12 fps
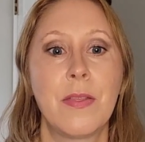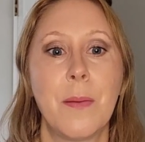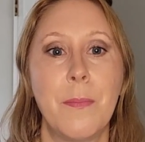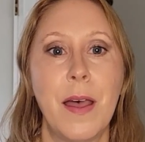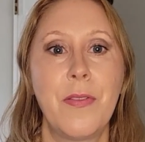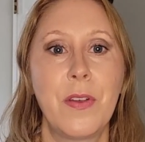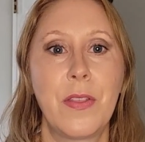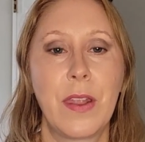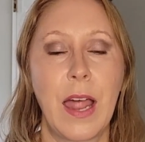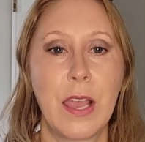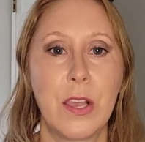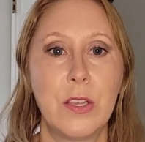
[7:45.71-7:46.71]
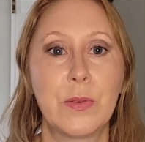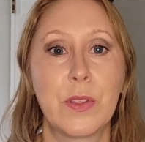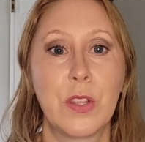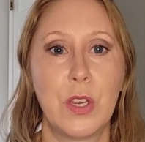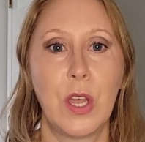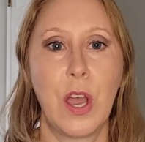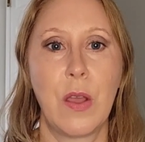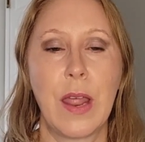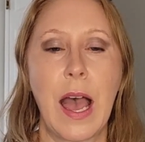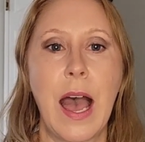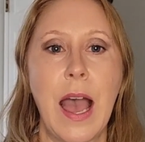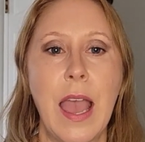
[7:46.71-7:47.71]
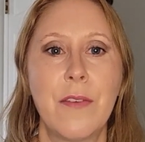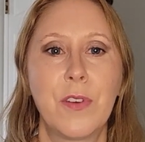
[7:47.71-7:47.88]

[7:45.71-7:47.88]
The method that I use with the note, I